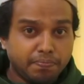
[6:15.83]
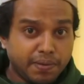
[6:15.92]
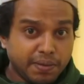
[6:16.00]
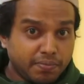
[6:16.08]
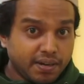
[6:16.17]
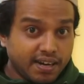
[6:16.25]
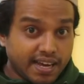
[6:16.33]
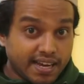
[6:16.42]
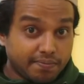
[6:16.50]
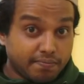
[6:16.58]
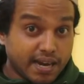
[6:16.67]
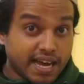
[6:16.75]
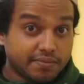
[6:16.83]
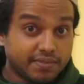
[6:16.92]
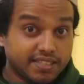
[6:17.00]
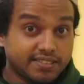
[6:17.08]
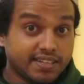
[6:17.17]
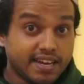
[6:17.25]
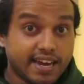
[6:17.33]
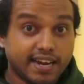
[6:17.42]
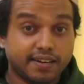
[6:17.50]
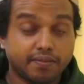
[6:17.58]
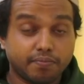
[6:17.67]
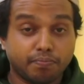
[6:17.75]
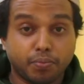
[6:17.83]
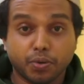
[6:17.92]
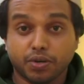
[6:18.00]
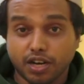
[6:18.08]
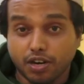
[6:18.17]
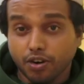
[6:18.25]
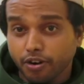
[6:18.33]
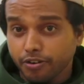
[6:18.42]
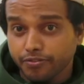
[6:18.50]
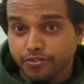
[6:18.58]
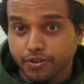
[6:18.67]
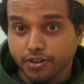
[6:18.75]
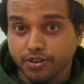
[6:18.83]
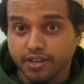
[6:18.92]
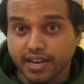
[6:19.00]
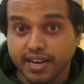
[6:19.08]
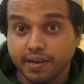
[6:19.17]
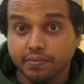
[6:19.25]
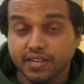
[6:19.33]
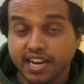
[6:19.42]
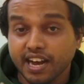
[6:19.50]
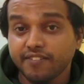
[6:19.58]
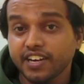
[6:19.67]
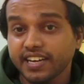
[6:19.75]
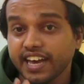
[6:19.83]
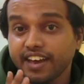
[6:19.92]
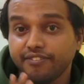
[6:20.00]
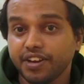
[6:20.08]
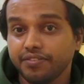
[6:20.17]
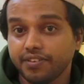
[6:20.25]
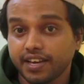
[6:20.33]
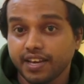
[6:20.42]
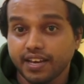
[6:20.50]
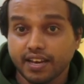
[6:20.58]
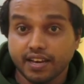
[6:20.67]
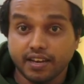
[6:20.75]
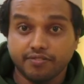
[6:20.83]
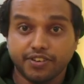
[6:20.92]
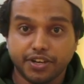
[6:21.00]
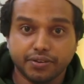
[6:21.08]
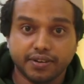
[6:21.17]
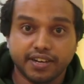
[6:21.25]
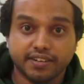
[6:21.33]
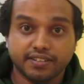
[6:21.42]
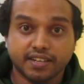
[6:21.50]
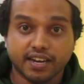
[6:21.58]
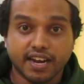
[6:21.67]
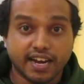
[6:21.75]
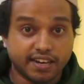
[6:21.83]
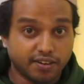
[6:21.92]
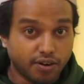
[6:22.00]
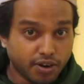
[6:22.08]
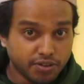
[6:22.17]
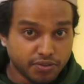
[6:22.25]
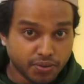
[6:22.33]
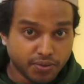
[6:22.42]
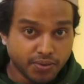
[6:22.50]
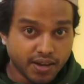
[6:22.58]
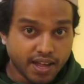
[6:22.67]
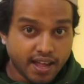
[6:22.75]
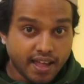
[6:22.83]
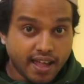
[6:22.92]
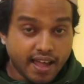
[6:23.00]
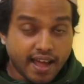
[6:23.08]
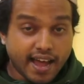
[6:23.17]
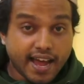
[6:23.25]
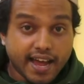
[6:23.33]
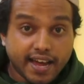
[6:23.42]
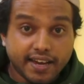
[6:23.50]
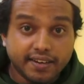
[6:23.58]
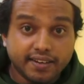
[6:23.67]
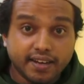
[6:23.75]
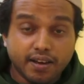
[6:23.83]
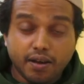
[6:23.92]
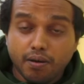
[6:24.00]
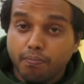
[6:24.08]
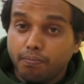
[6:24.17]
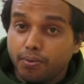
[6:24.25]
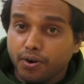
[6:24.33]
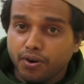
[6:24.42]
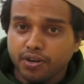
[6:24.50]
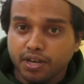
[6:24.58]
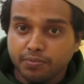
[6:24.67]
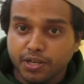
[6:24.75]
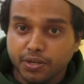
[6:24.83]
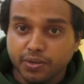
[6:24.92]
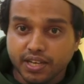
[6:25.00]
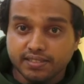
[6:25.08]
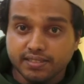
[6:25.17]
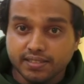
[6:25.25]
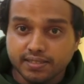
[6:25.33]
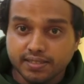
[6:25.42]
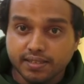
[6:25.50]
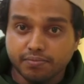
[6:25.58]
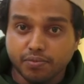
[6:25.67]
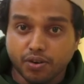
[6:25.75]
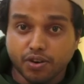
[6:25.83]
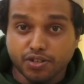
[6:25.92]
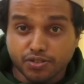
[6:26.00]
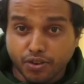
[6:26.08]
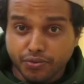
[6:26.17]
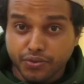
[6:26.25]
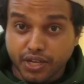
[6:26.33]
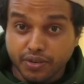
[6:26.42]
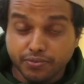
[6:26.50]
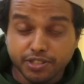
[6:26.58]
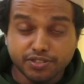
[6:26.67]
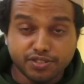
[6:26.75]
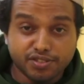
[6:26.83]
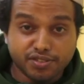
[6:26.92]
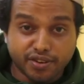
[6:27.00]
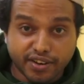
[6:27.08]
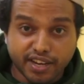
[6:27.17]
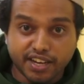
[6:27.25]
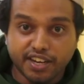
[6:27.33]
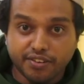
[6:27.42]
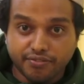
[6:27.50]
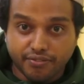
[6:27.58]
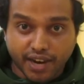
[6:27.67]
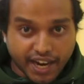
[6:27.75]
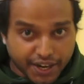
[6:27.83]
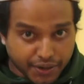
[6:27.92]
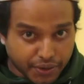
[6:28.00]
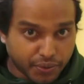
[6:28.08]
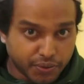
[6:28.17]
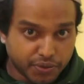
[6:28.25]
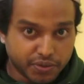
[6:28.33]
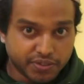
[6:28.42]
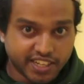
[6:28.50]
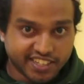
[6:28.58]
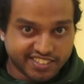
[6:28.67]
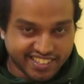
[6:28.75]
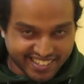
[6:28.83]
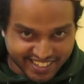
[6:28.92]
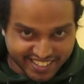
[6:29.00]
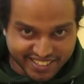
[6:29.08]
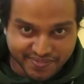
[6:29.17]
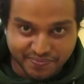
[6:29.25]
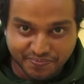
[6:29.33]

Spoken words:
People at Blackmagic had put a lot of thought and traveled everywhere a video editor had gone through and brought about a system or a software which is really fine-tuned to their generation.